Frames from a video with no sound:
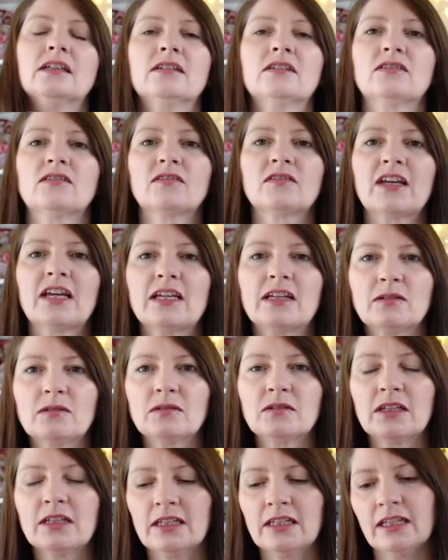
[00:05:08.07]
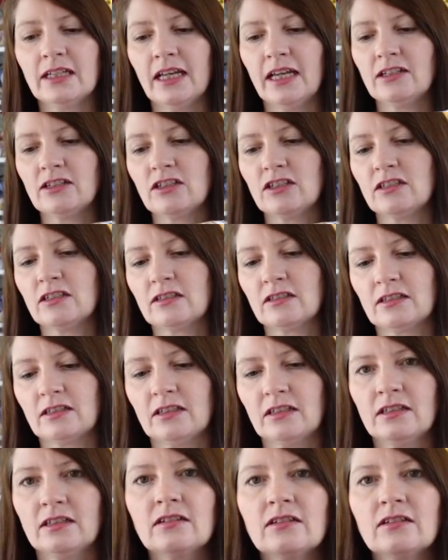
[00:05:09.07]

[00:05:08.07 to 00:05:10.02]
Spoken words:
sort of getting all the little edges,